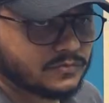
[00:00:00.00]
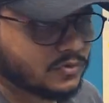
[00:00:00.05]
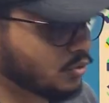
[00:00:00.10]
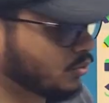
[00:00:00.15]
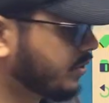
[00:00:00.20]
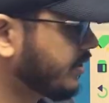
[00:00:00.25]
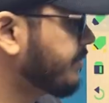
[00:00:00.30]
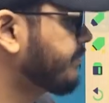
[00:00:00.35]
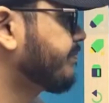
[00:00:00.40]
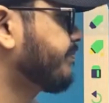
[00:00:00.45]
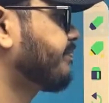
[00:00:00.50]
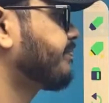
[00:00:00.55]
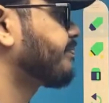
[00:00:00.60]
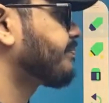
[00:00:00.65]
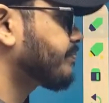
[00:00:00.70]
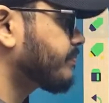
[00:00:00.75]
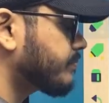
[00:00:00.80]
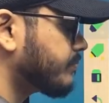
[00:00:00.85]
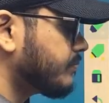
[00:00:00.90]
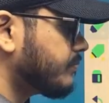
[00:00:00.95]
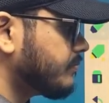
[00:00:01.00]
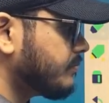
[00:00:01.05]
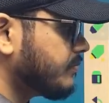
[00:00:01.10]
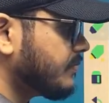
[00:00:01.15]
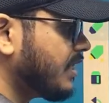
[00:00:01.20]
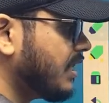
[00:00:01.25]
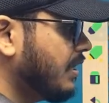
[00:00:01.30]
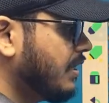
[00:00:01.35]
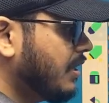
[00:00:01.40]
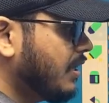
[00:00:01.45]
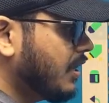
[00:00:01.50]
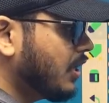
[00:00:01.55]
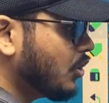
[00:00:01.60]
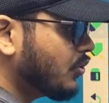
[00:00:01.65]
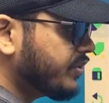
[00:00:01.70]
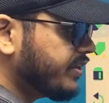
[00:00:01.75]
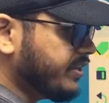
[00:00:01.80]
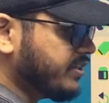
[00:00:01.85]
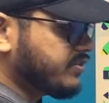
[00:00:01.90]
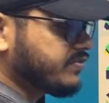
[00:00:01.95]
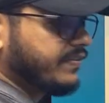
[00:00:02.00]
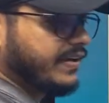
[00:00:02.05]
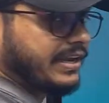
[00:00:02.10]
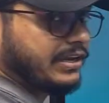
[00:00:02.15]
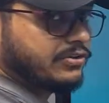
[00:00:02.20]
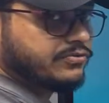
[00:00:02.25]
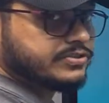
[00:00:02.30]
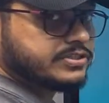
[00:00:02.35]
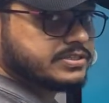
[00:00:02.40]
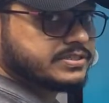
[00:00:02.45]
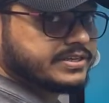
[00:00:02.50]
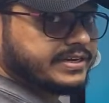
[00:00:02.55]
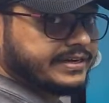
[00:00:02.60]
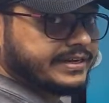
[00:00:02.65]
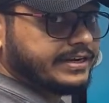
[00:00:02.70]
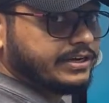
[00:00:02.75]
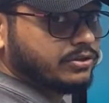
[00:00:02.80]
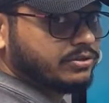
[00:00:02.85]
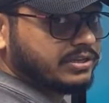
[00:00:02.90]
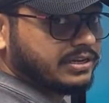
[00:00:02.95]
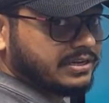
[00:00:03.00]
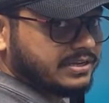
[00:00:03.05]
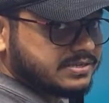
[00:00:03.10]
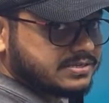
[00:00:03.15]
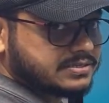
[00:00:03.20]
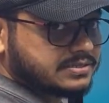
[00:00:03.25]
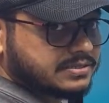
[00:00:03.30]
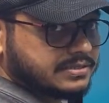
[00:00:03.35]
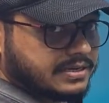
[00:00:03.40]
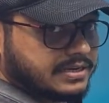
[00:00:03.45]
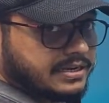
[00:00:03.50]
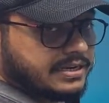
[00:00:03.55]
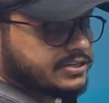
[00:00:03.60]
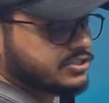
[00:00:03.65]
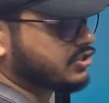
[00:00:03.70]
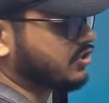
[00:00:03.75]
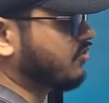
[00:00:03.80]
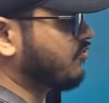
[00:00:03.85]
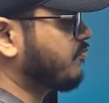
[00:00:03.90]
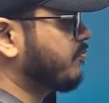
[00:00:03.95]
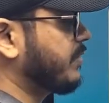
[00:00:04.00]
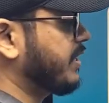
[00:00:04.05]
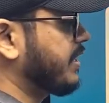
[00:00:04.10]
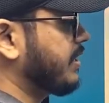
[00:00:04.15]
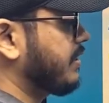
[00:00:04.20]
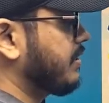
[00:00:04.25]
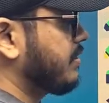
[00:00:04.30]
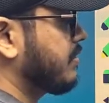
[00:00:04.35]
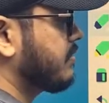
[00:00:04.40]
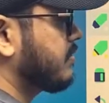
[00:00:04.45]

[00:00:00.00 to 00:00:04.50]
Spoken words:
Okay, now each value which is getting into the list, the collection of my